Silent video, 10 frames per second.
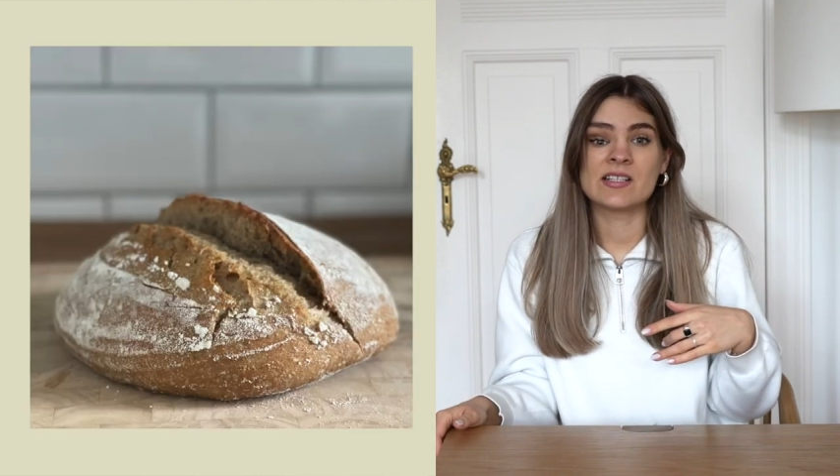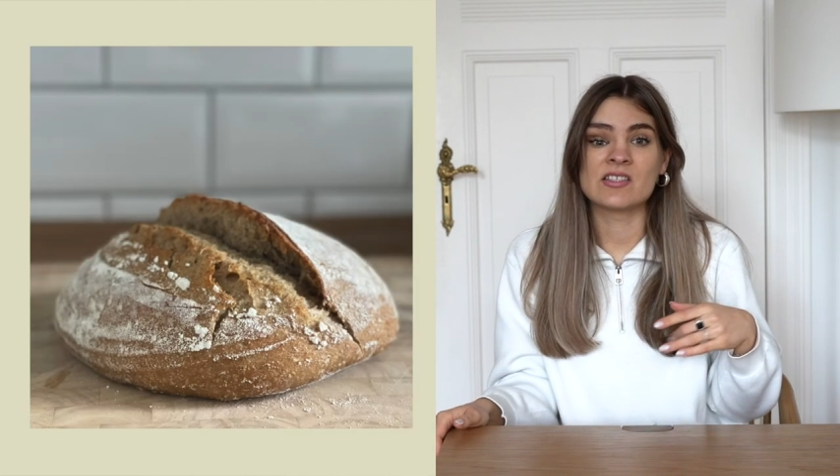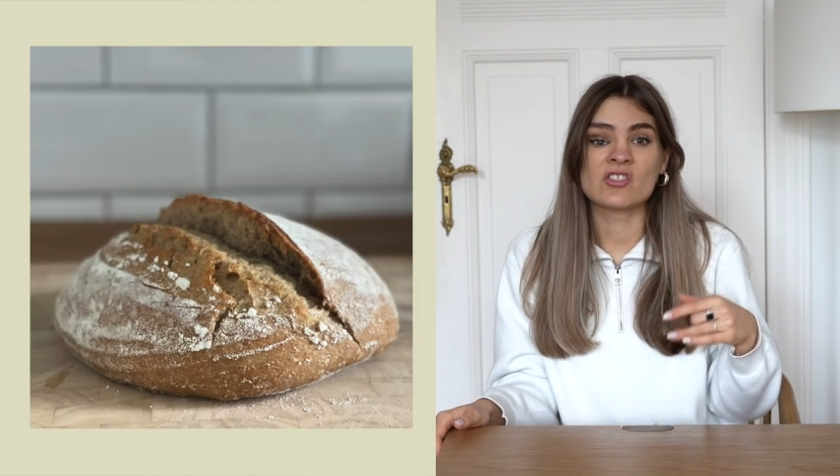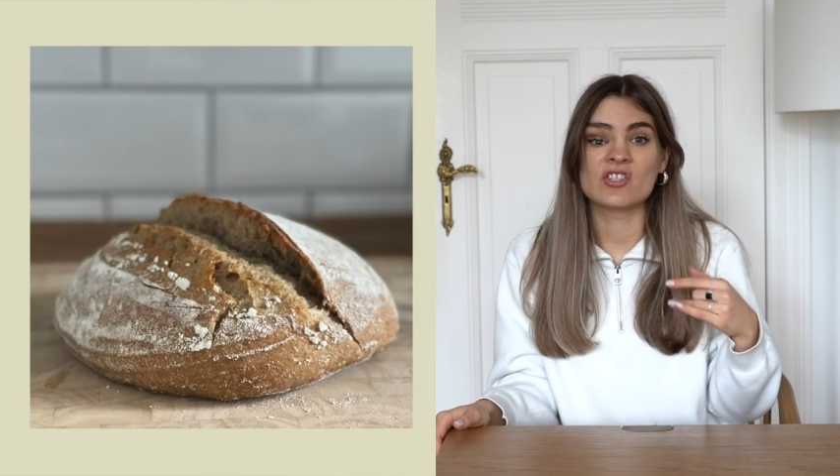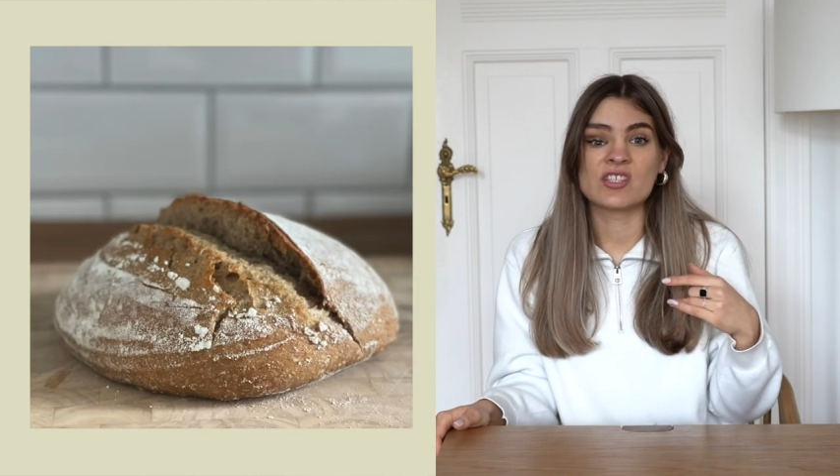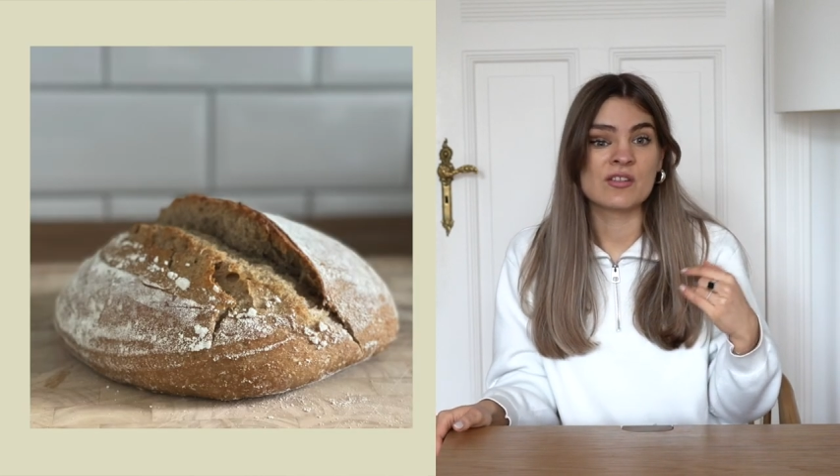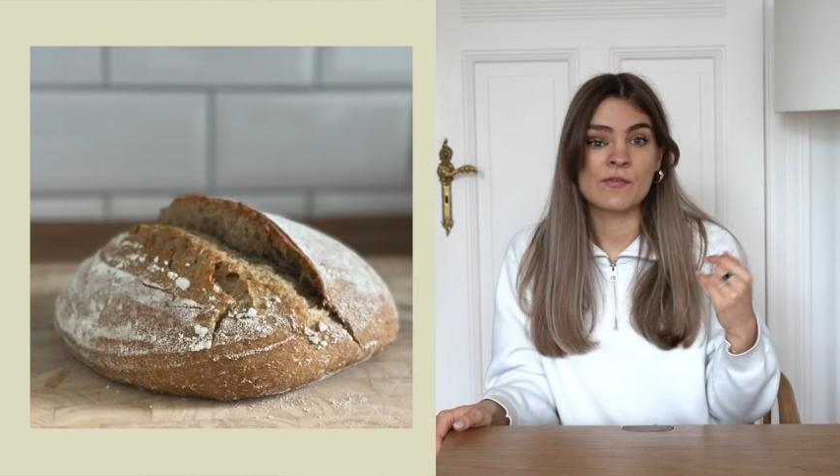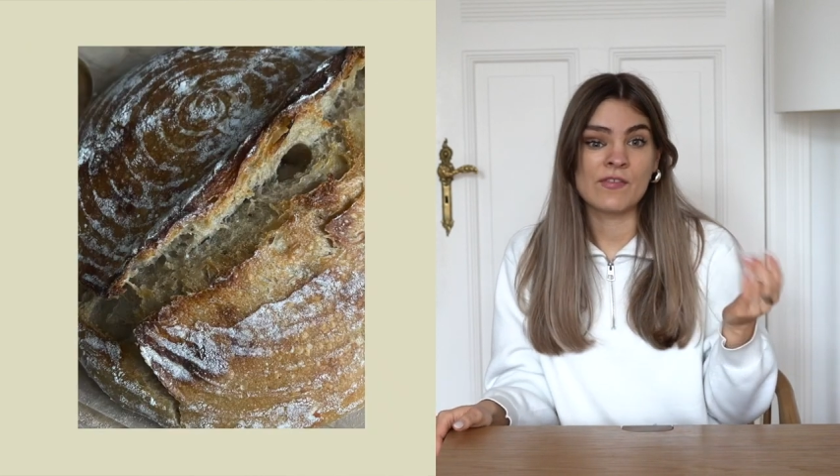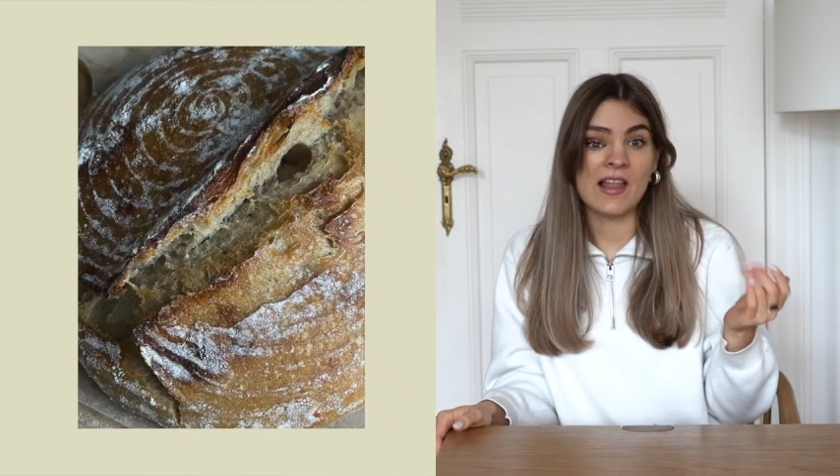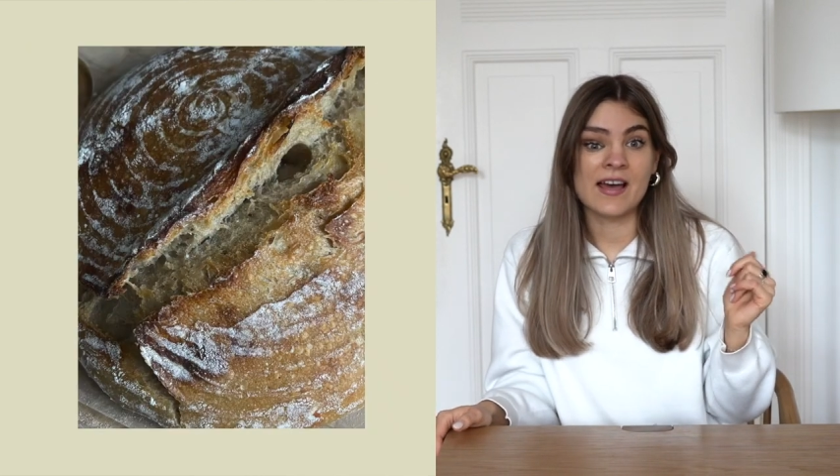it's just
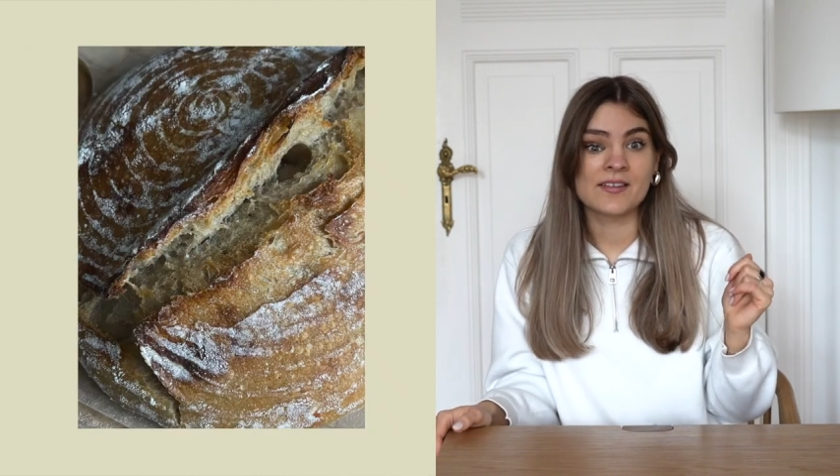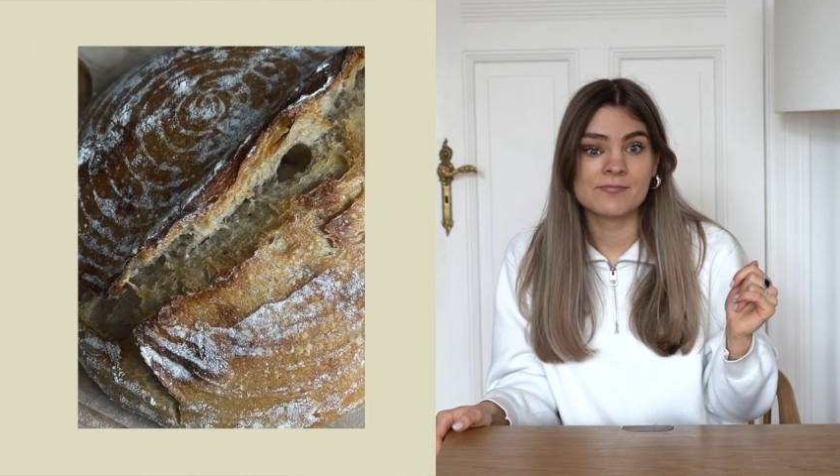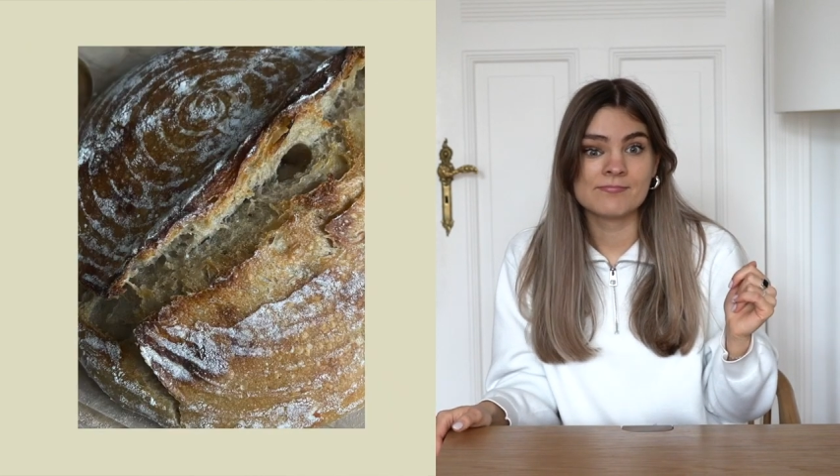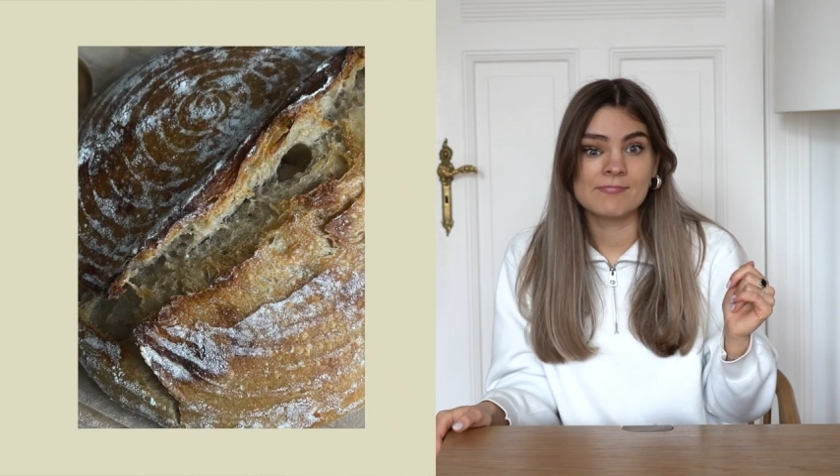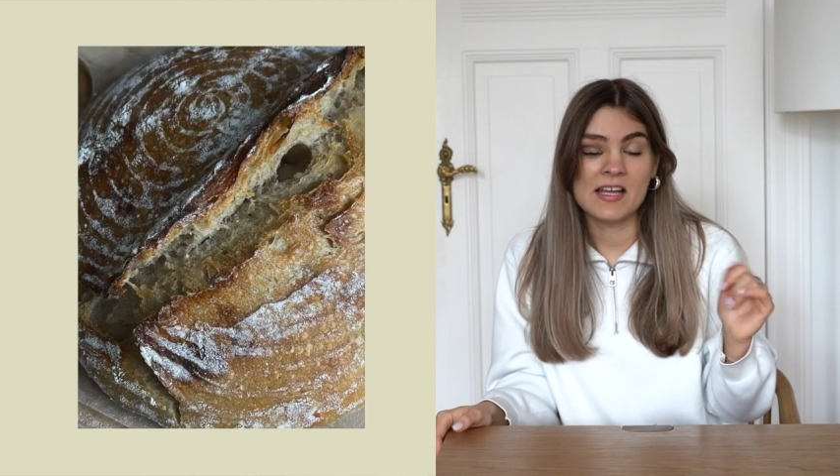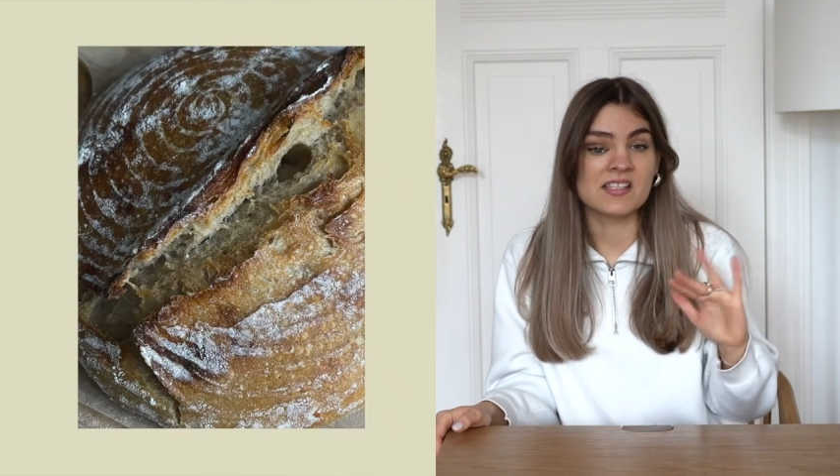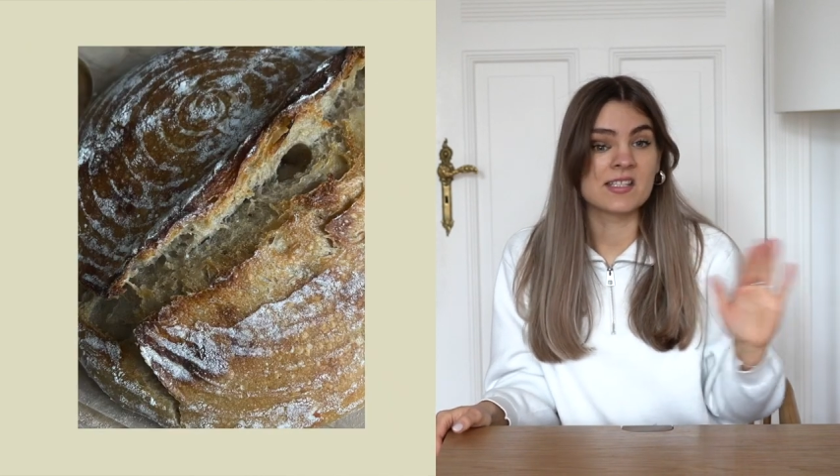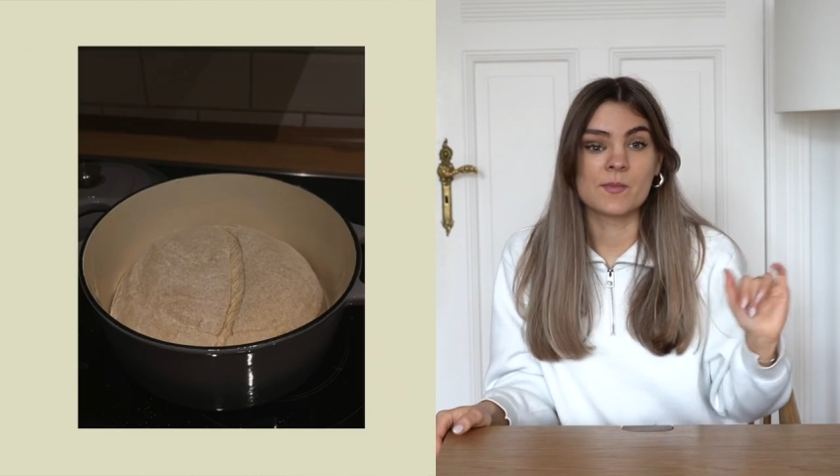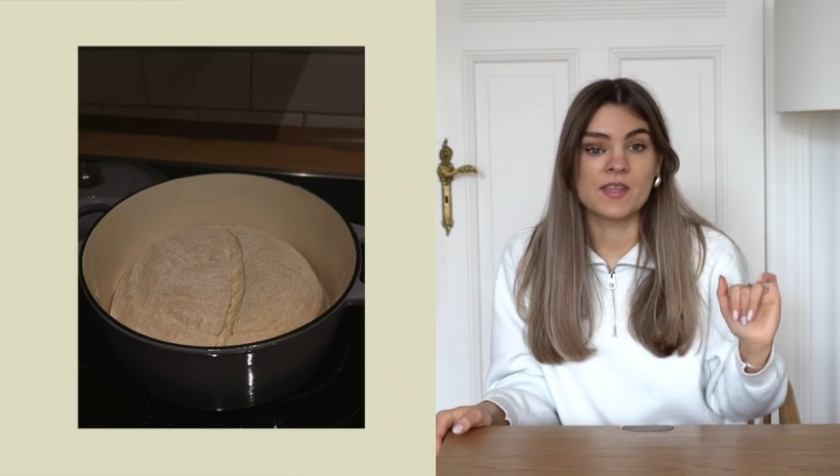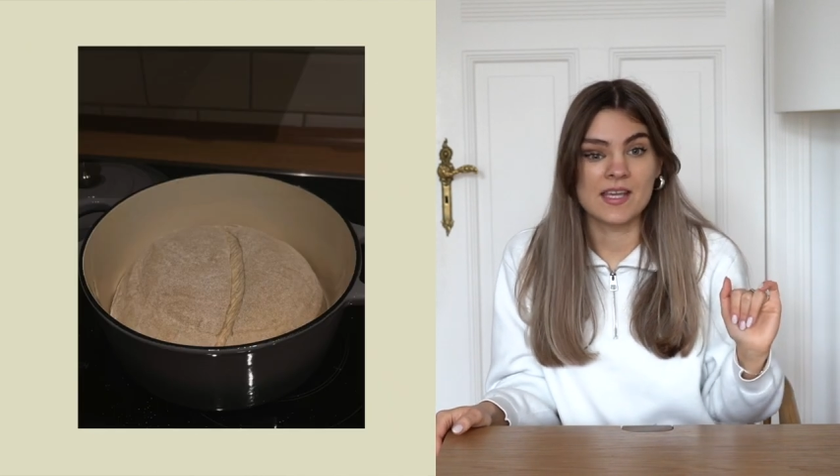flat and
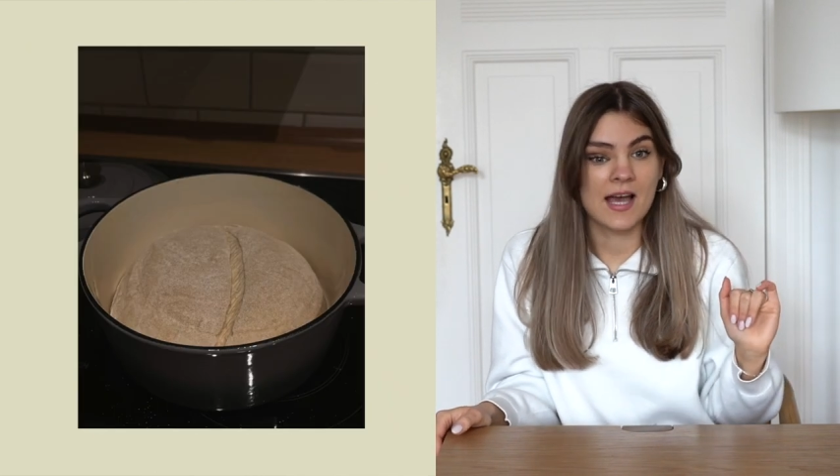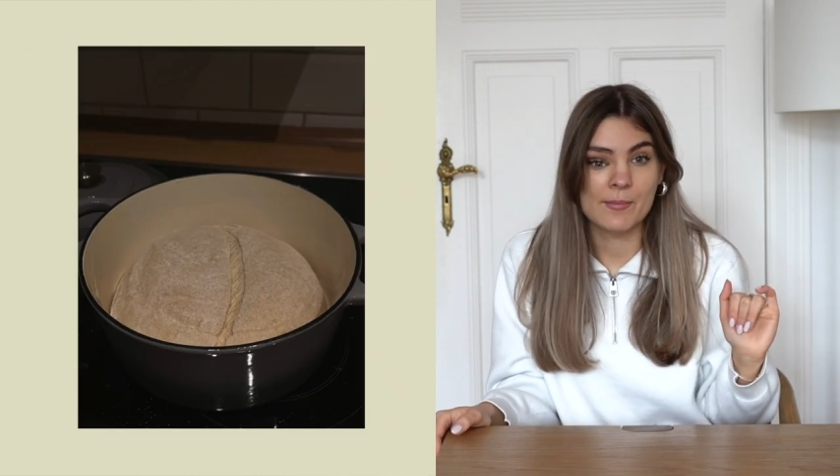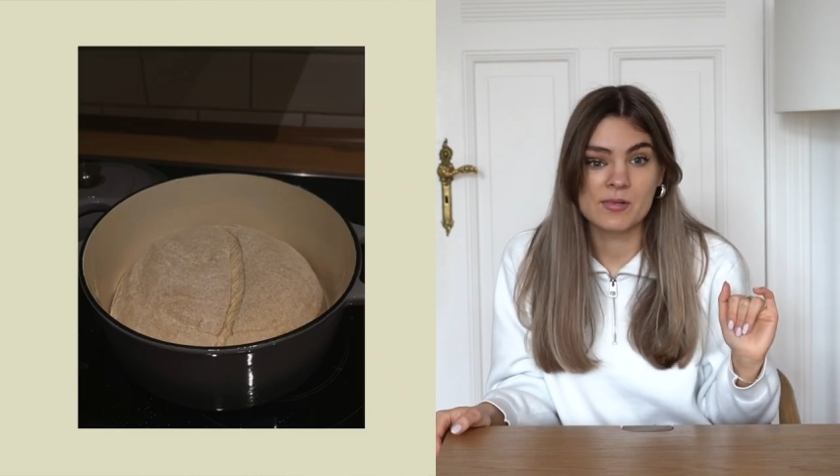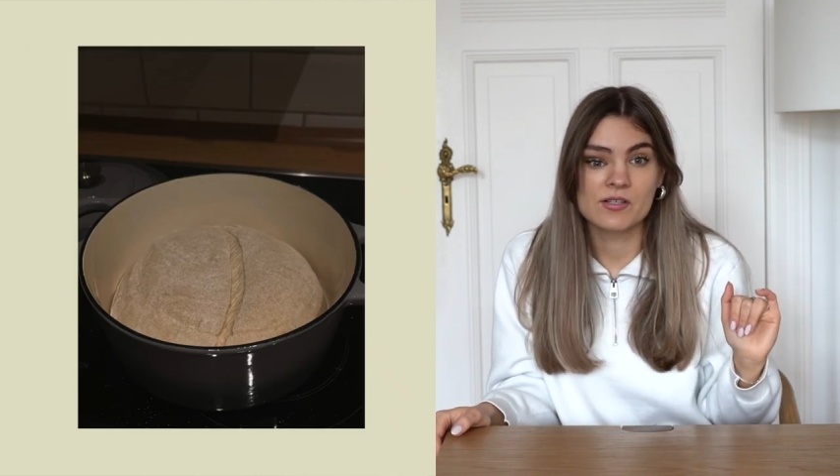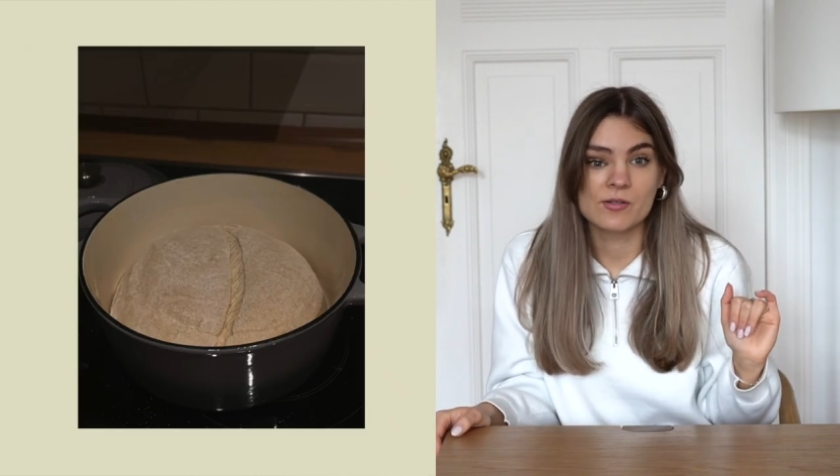something happened